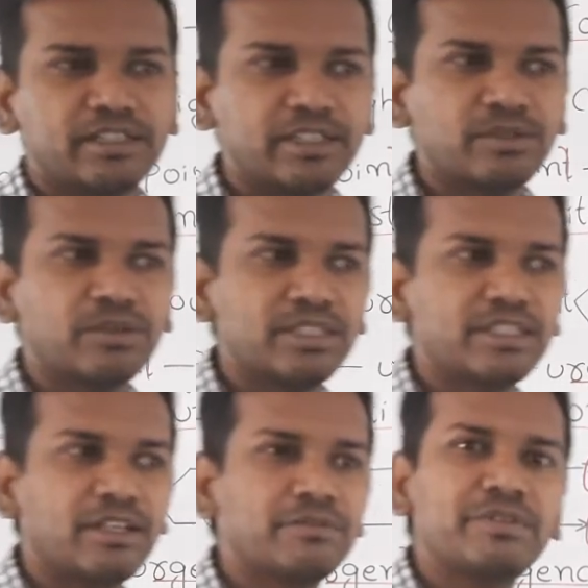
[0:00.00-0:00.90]
Then only
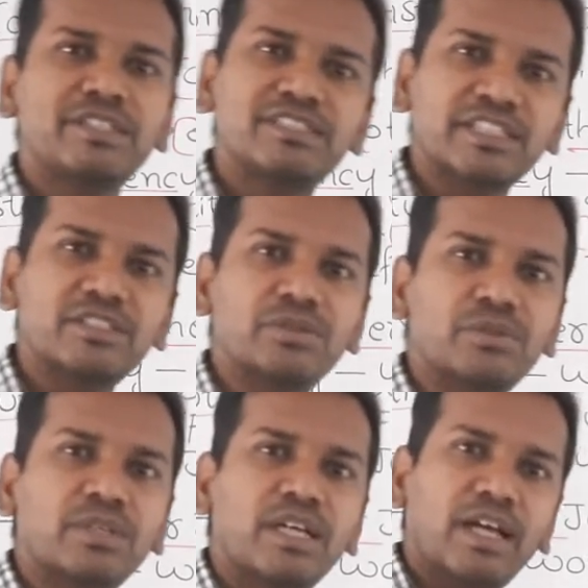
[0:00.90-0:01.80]
they will feel
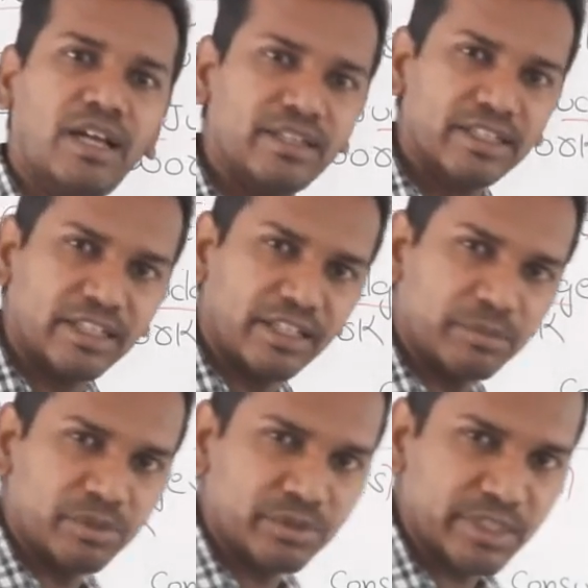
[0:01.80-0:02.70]
secure and they can
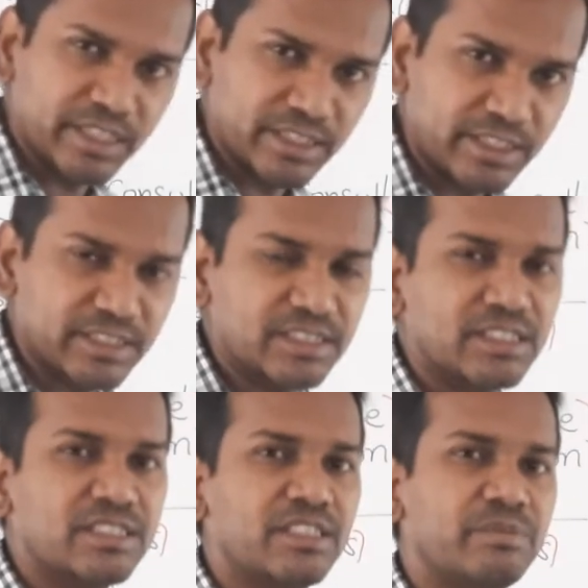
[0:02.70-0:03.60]
able to take the
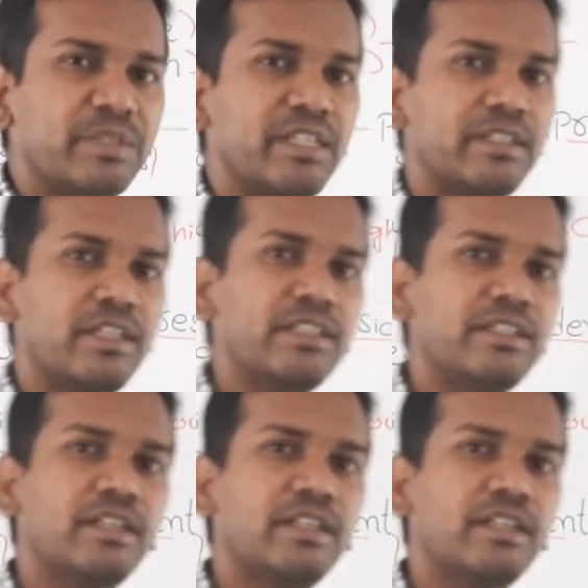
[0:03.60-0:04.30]
decisions independently.